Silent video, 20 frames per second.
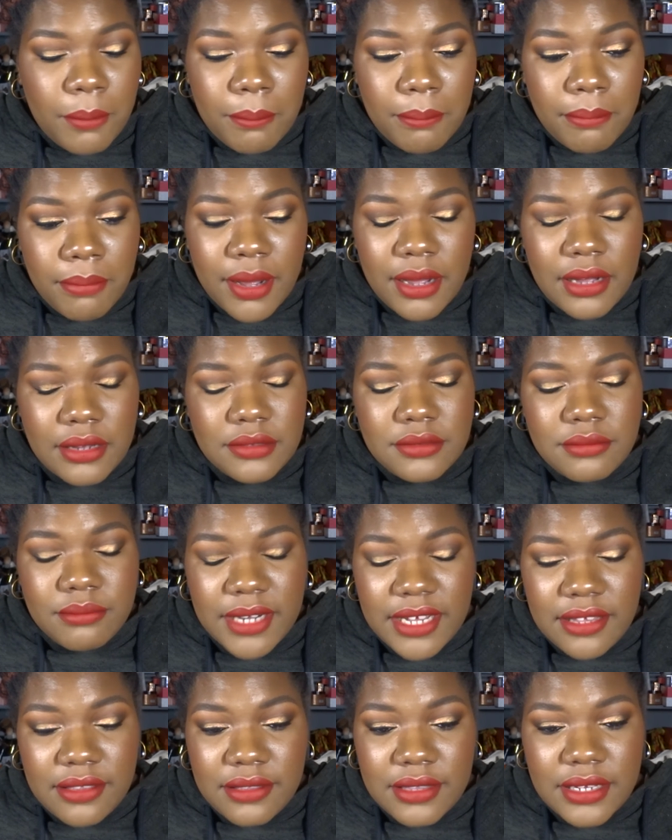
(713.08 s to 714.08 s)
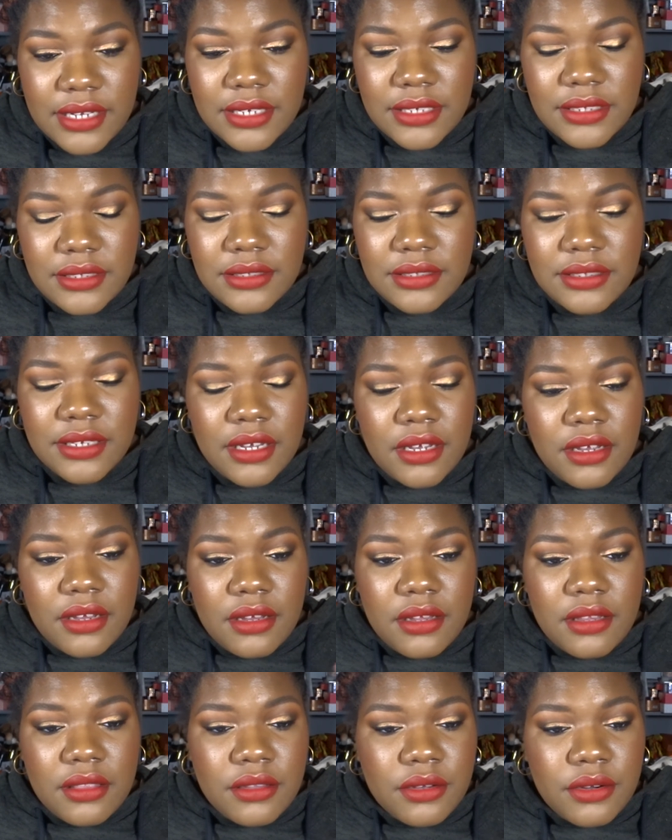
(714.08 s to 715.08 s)
bought my things,
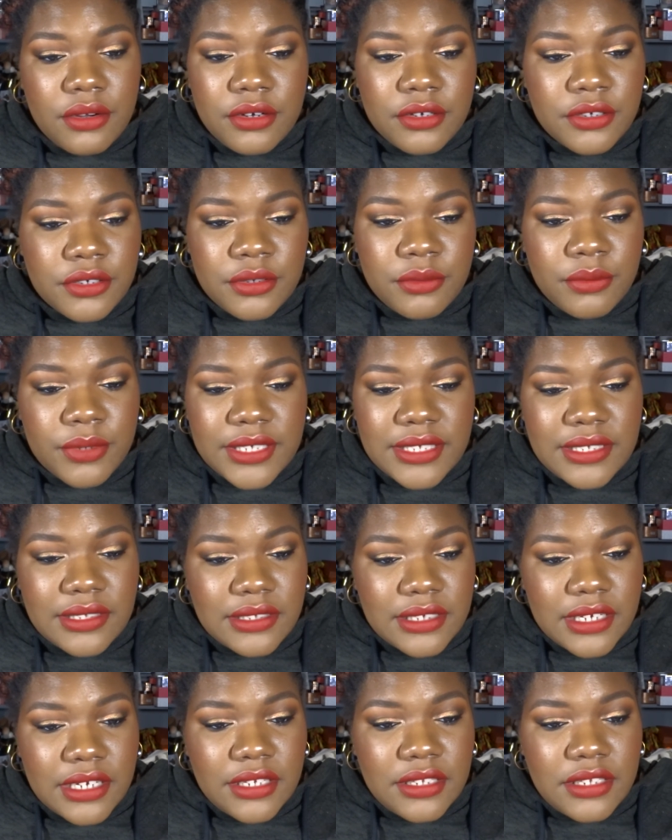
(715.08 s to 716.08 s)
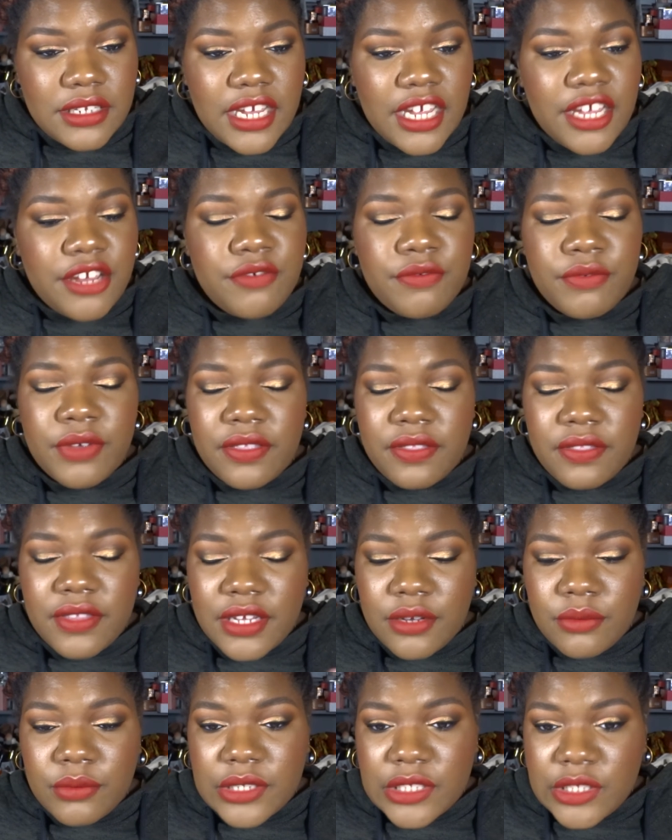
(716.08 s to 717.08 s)
the order was sent,
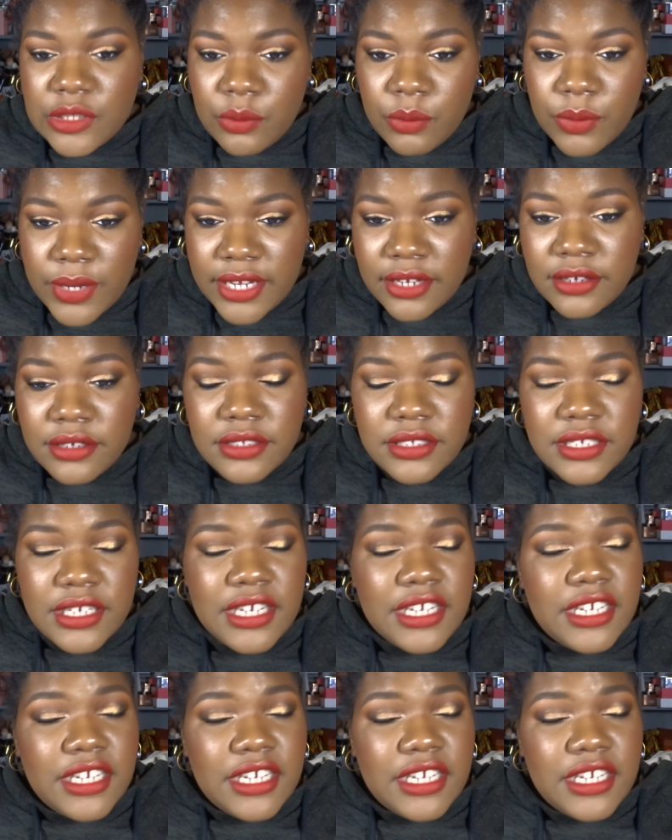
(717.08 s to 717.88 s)
everything was well.